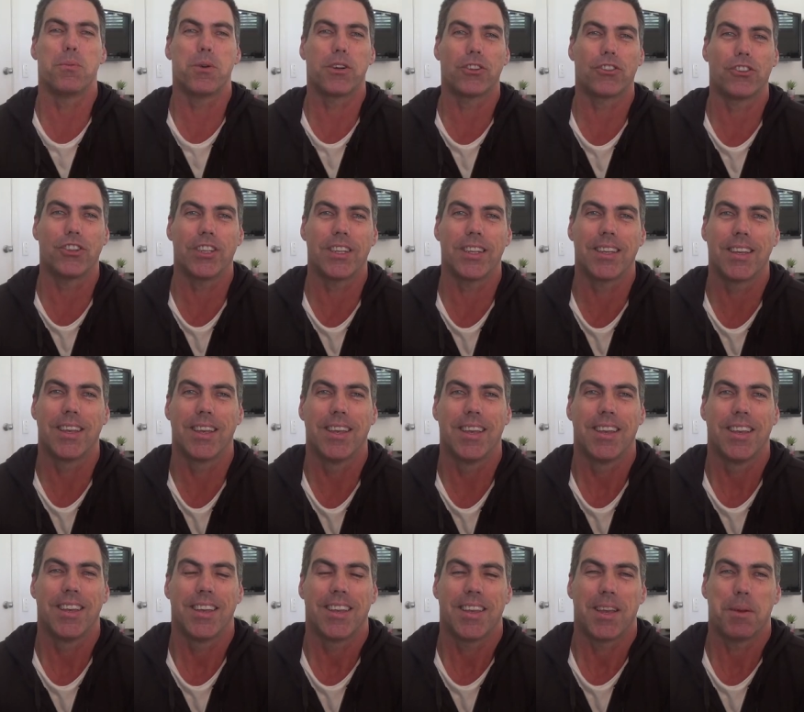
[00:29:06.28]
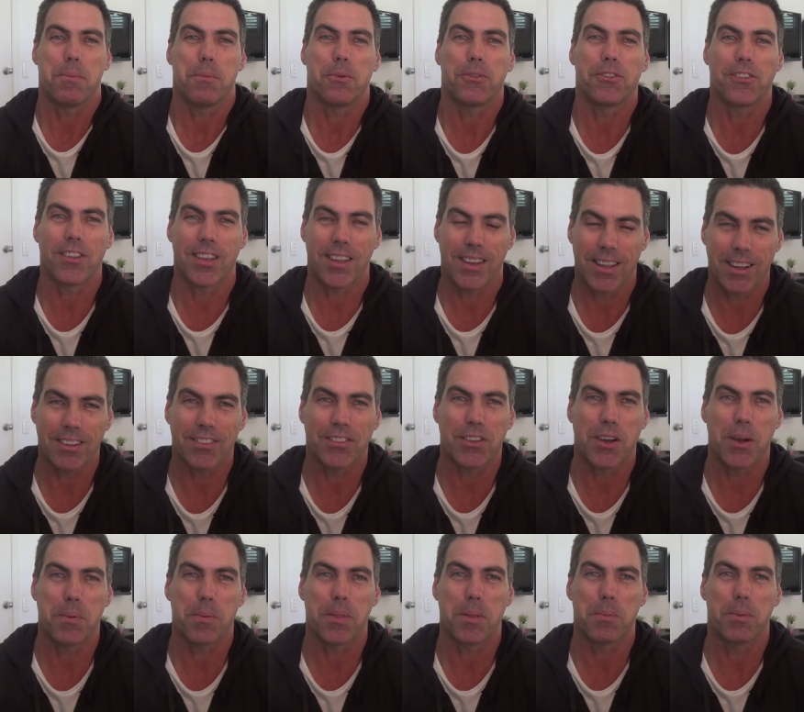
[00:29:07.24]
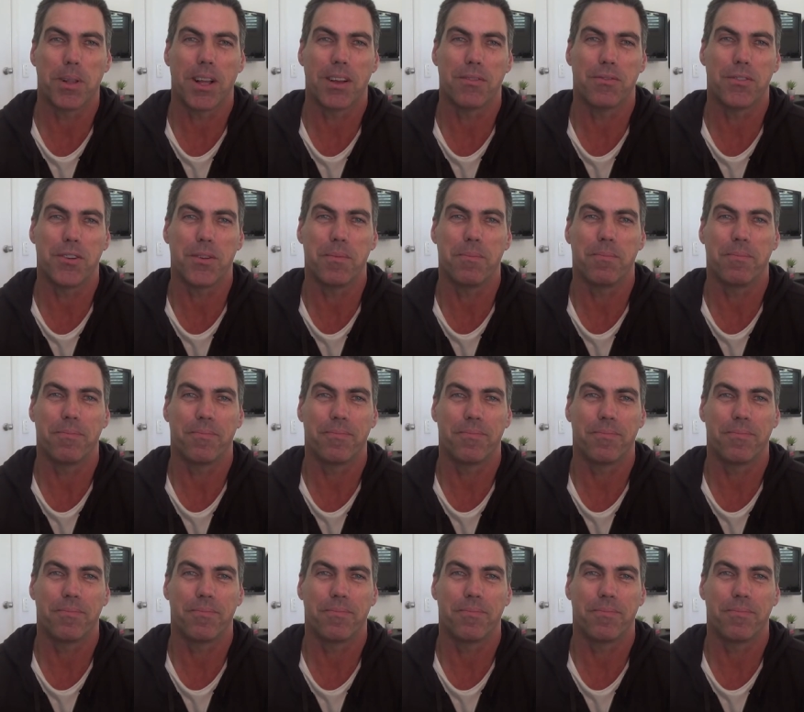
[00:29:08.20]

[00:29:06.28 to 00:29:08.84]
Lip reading: watching and we'll see you next time on the platform.